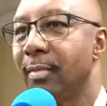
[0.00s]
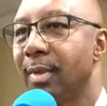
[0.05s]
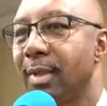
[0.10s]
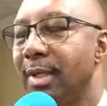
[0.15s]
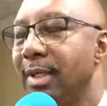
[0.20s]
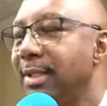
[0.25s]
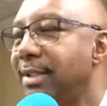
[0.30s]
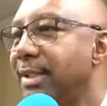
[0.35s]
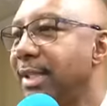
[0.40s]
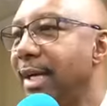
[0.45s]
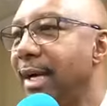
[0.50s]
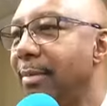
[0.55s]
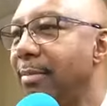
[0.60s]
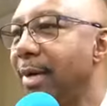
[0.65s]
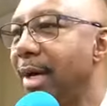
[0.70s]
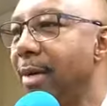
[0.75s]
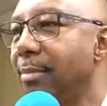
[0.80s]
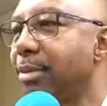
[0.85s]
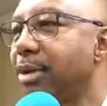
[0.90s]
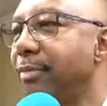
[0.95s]
He said, I'm,
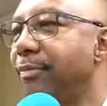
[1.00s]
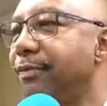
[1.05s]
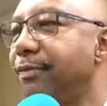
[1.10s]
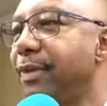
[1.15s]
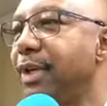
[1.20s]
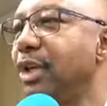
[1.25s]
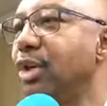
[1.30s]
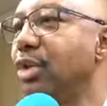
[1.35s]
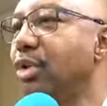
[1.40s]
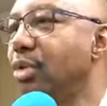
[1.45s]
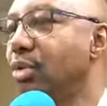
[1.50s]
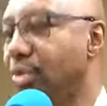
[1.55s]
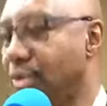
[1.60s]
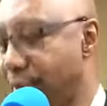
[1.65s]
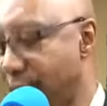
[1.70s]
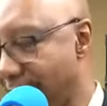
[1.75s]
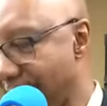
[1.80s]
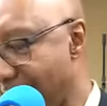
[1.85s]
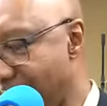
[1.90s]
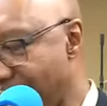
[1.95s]
I'm confused
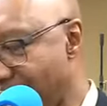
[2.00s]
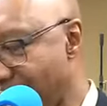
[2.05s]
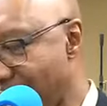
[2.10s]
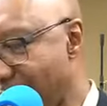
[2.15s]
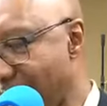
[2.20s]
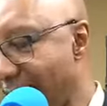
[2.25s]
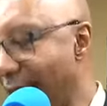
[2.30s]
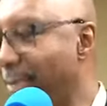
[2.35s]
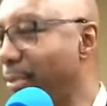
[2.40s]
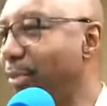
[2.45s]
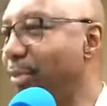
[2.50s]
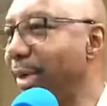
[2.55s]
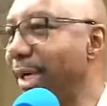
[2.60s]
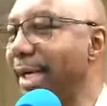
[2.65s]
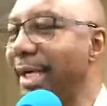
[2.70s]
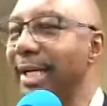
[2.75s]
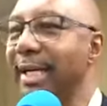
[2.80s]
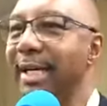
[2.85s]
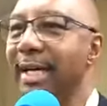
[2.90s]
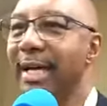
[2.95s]
now. I'm
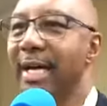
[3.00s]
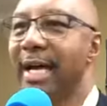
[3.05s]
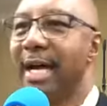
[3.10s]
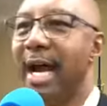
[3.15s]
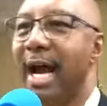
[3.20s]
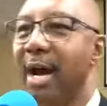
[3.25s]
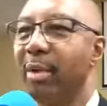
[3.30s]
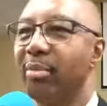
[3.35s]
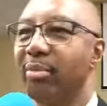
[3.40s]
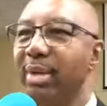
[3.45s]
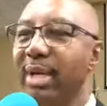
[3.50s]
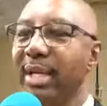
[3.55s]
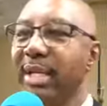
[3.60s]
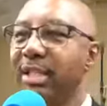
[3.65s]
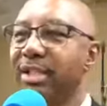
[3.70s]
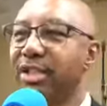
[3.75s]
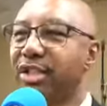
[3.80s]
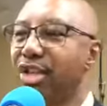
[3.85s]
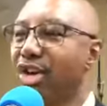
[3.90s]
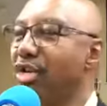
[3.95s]
really, I'm really
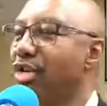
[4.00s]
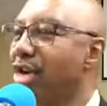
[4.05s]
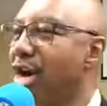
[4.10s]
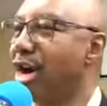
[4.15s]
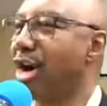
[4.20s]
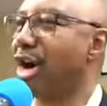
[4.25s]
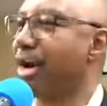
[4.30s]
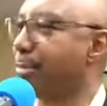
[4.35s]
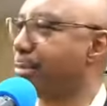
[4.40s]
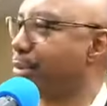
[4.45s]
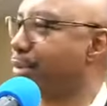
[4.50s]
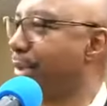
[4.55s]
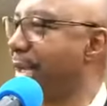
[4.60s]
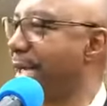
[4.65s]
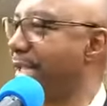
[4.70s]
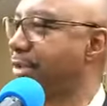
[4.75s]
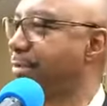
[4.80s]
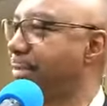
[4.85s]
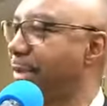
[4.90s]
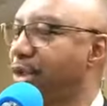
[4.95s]
so hard
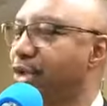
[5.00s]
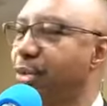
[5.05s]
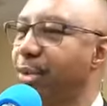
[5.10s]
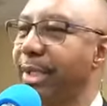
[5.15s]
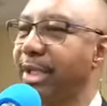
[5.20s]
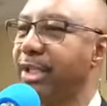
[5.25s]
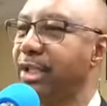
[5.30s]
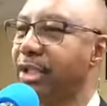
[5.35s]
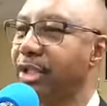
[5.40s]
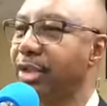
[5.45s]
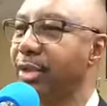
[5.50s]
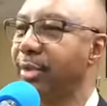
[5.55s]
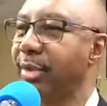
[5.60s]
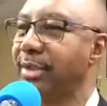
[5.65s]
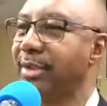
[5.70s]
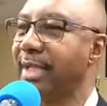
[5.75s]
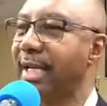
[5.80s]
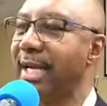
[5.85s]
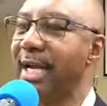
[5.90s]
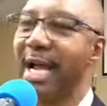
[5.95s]
pressed between the two
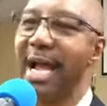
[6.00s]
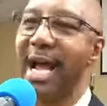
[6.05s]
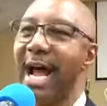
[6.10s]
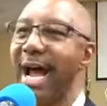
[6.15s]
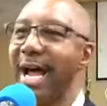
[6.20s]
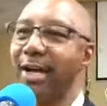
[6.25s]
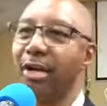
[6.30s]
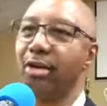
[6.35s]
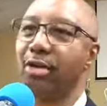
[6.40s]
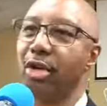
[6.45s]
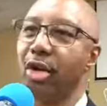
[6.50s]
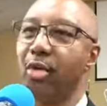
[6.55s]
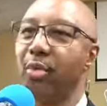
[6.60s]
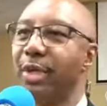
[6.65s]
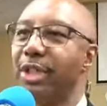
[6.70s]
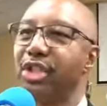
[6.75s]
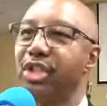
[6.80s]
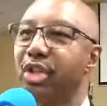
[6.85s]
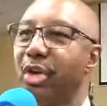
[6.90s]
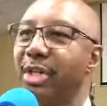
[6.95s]
is that I don't know
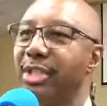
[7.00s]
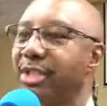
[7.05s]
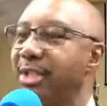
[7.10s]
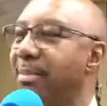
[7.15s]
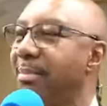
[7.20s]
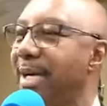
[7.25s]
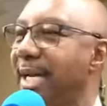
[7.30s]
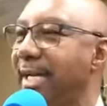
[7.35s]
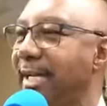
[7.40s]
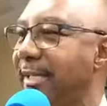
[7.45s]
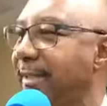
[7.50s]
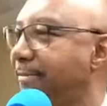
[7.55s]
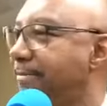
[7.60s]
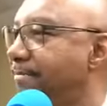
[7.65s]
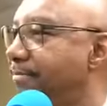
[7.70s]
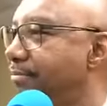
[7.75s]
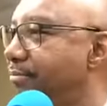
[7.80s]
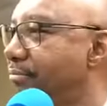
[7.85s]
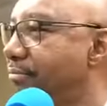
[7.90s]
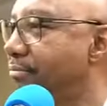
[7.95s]
which choice to make.
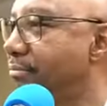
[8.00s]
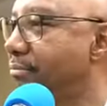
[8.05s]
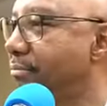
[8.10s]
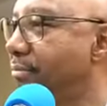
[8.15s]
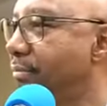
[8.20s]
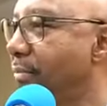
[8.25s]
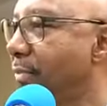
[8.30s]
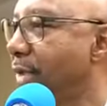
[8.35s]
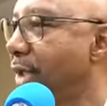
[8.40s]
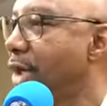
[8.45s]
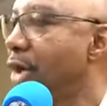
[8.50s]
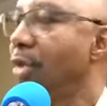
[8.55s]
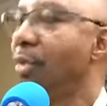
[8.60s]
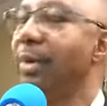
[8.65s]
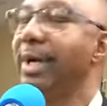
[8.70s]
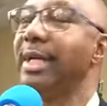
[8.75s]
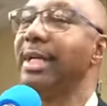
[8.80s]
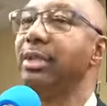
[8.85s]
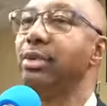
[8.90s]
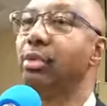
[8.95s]

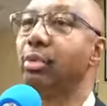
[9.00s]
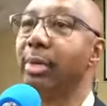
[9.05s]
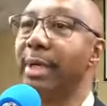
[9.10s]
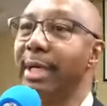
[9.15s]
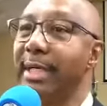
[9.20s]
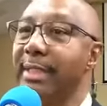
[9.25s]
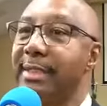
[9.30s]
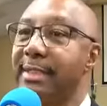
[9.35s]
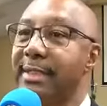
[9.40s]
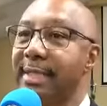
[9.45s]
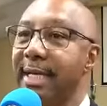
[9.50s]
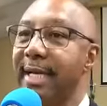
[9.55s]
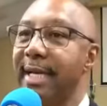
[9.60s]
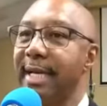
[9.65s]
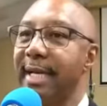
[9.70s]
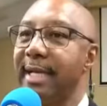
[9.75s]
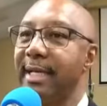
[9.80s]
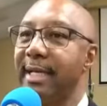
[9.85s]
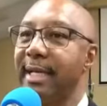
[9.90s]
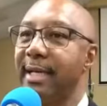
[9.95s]
What he's really
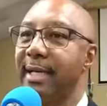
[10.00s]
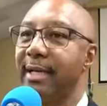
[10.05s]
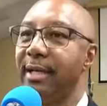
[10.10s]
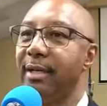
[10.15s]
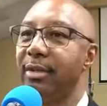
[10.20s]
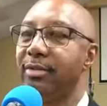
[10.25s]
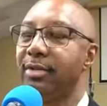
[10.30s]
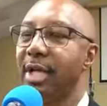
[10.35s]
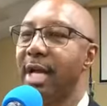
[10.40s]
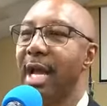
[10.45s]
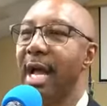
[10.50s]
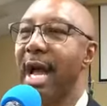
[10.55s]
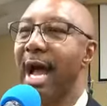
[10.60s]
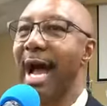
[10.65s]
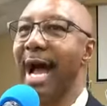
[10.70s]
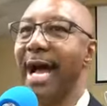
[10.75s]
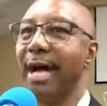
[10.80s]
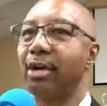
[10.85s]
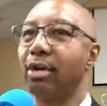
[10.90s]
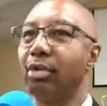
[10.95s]
saying is,
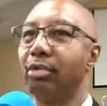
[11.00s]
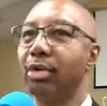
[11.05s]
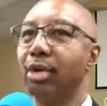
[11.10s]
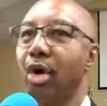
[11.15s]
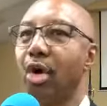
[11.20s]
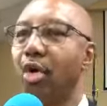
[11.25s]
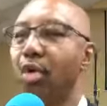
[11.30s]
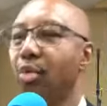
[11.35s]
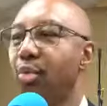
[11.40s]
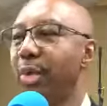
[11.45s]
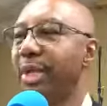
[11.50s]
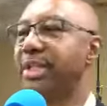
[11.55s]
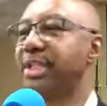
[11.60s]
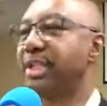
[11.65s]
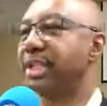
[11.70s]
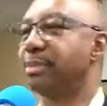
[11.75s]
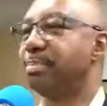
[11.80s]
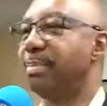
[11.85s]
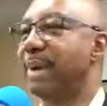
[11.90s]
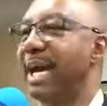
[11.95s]
I don't know which
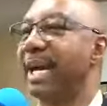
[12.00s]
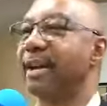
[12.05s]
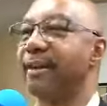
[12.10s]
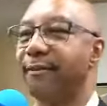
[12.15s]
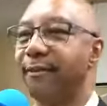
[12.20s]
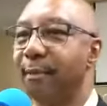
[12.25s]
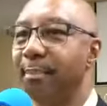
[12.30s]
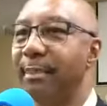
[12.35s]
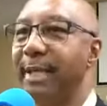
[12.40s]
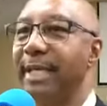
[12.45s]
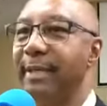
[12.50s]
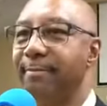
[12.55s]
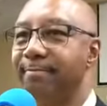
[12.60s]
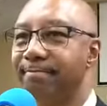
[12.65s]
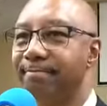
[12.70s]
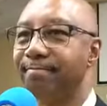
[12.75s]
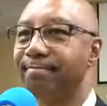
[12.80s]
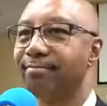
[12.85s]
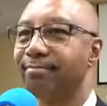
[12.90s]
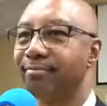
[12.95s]
is better for me.
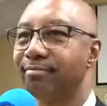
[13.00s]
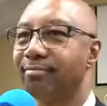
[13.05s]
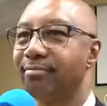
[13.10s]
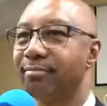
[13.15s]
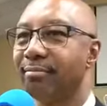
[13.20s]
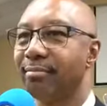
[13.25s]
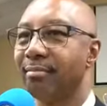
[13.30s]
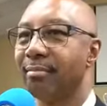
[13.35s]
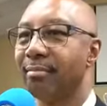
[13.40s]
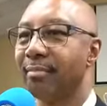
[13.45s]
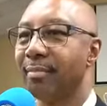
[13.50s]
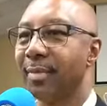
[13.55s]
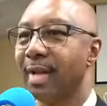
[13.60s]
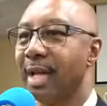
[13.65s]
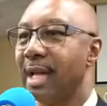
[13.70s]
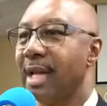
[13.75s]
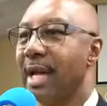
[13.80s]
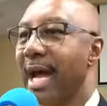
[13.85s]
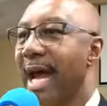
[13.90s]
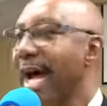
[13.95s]

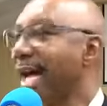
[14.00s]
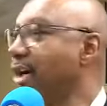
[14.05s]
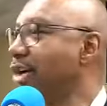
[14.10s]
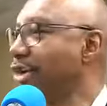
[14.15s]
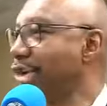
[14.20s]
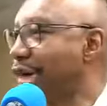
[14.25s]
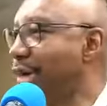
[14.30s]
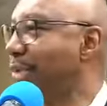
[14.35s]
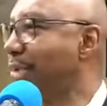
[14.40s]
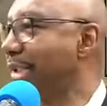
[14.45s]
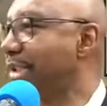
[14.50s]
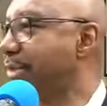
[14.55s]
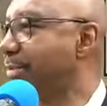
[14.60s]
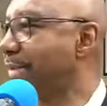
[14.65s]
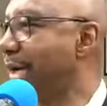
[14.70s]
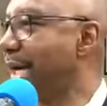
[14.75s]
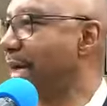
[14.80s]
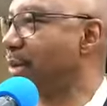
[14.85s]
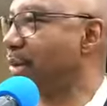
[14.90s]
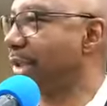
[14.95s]
I don't know which,
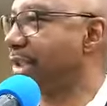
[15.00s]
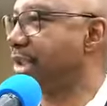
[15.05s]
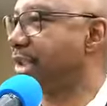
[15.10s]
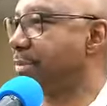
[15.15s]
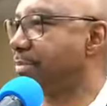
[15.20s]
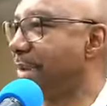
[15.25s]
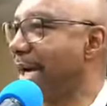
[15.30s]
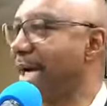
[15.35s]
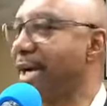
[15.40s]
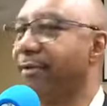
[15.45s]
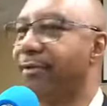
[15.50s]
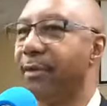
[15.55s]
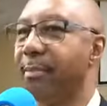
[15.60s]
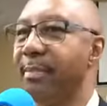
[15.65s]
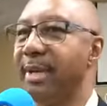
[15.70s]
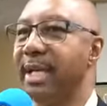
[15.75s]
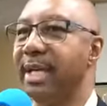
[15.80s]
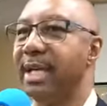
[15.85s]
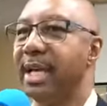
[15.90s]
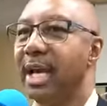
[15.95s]
be- which is better for
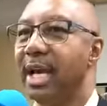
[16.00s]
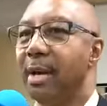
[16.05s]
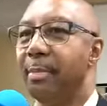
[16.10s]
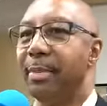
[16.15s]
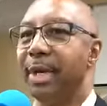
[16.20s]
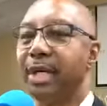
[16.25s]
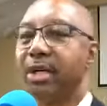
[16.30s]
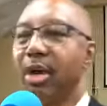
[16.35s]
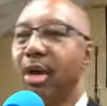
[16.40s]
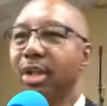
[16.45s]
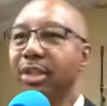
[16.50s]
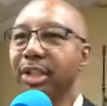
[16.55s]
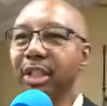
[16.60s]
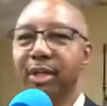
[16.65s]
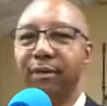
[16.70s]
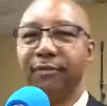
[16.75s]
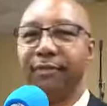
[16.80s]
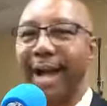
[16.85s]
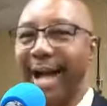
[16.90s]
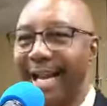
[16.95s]
me because
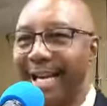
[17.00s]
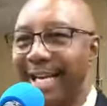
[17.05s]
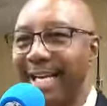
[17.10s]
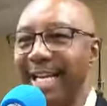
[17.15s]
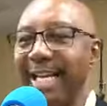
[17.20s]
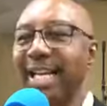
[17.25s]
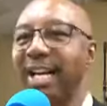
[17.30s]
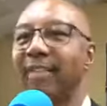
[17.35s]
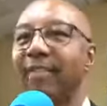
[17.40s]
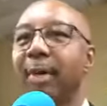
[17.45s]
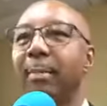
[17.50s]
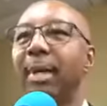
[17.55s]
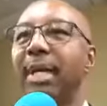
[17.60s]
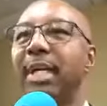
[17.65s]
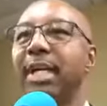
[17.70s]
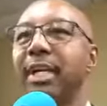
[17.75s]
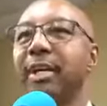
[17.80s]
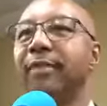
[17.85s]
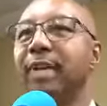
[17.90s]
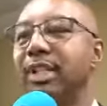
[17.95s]
if I live, I'm going
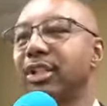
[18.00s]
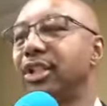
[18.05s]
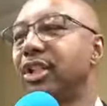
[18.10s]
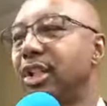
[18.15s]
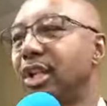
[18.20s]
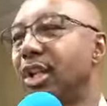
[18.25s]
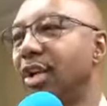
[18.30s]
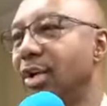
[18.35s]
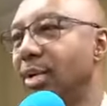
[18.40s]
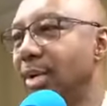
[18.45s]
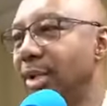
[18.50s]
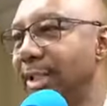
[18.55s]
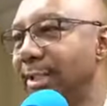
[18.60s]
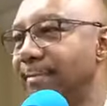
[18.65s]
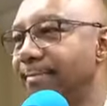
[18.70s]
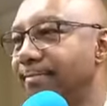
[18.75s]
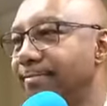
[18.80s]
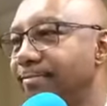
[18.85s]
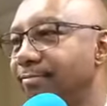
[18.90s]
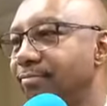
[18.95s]
to live unto the Lord.
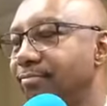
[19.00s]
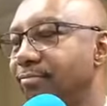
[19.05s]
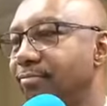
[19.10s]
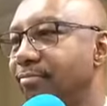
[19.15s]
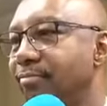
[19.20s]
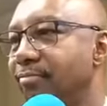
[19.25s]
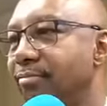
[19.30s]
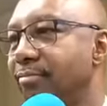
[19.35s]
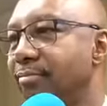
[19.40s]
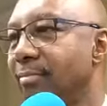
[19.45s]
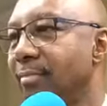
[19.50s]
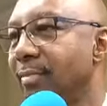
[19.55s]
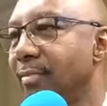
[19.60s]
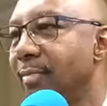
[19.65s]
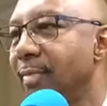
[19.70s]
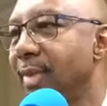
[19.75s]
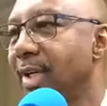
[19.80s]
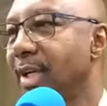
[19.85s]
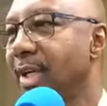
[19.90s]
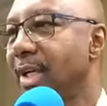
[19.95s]

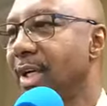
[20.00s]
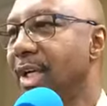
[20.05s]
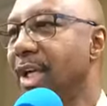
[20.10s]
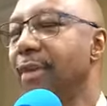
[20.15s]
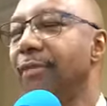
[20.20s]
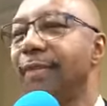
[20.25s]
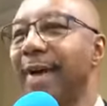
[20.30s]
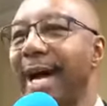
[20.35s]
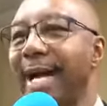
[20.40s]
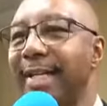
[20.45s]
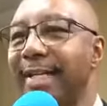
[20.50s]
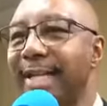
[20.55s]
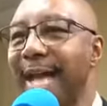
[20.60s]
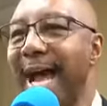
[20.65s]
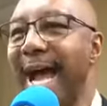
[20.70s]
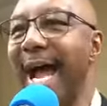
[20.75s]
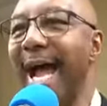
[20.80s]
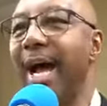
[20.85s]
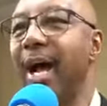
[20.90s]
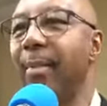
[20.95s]
If I
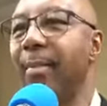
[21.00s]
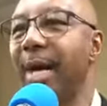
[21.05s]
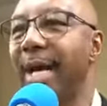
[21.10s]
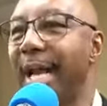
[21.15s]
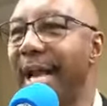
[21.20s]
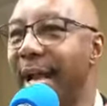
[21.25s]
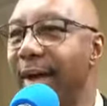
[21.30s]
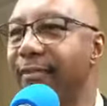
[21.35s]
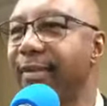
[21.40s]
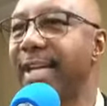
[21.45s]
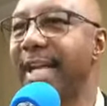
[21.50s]
die, I'm going to have